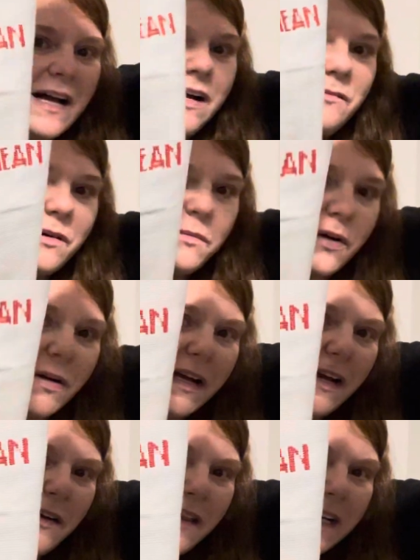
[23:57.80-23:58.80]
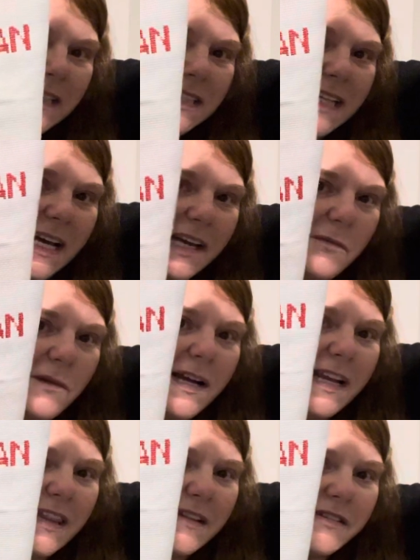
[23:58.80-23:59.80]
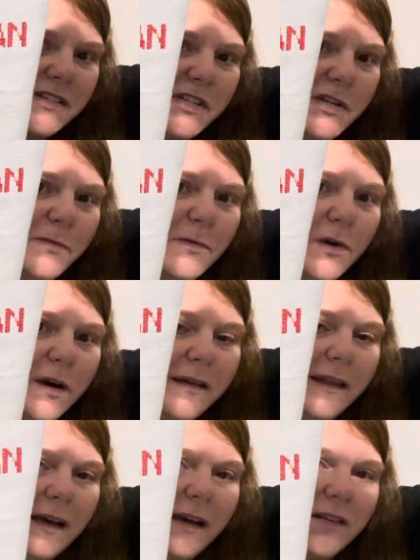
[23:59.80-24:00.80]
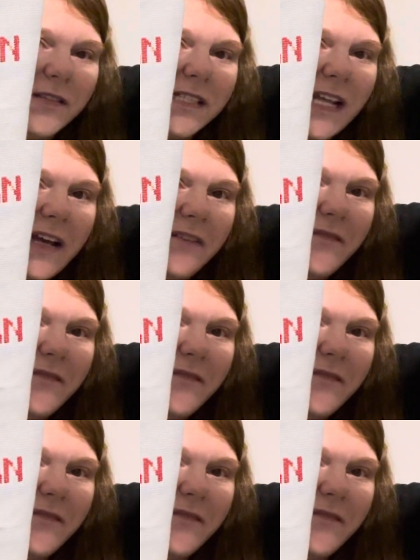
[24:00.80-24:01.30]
We're working on that second one, and there's 2 more on the other side of